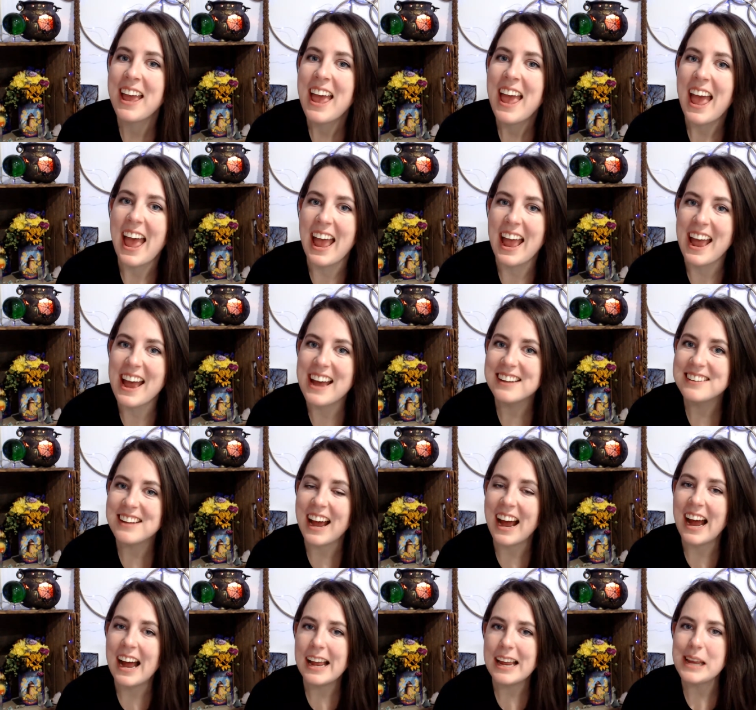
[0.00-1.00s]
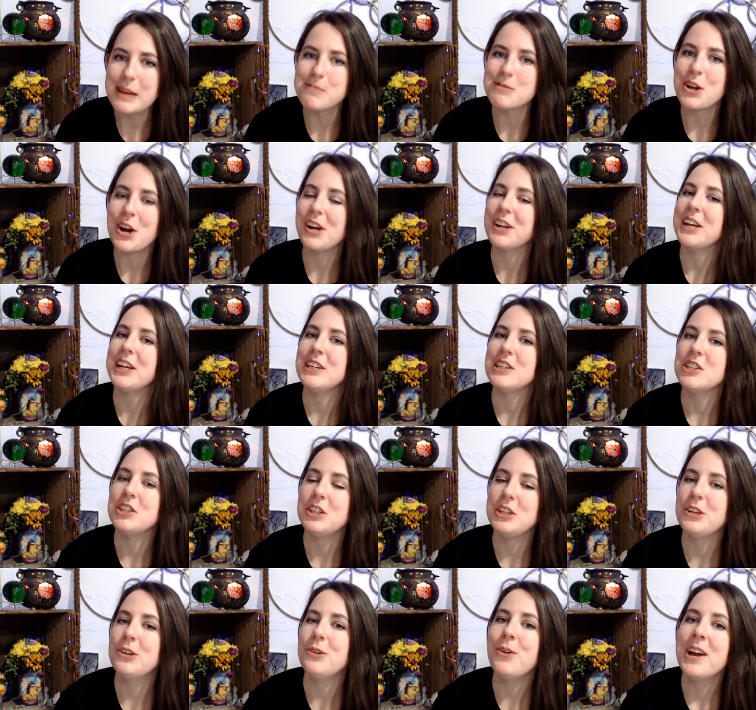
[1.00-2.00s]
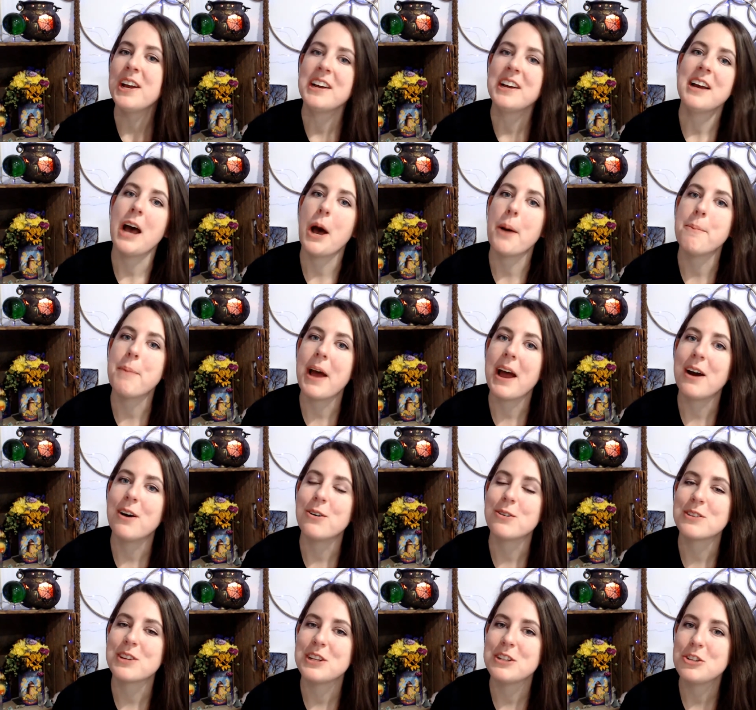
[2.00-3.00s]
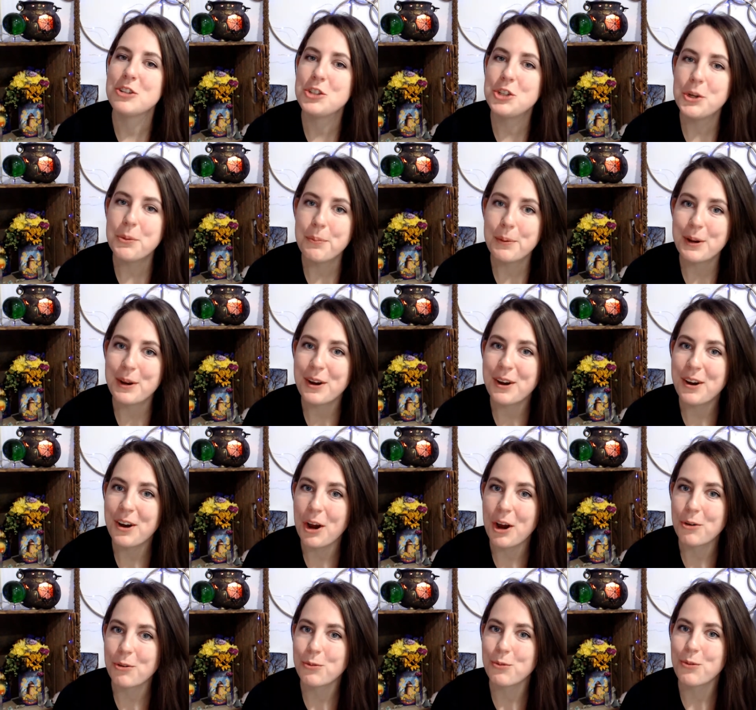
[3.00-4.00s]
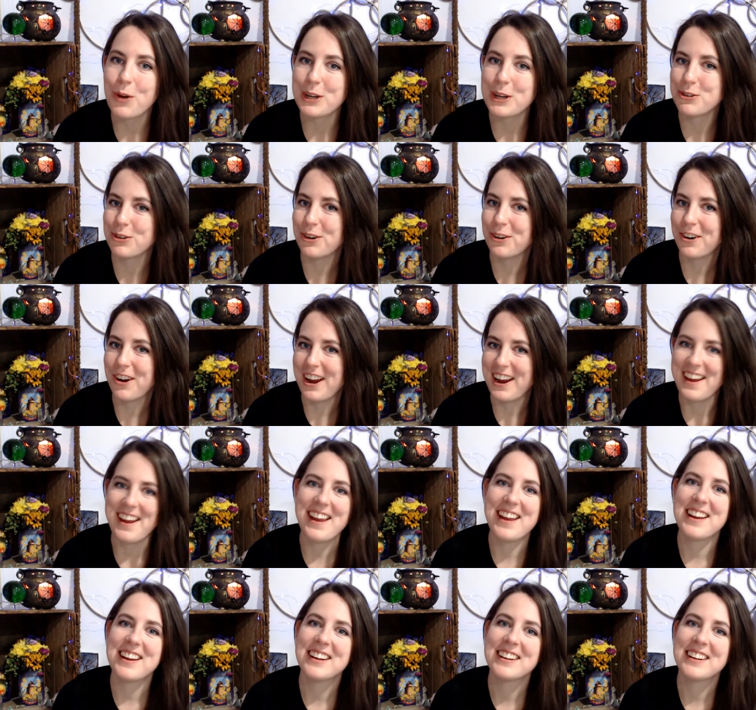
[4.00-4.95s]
And I am talking to you about Jupiter retrograde.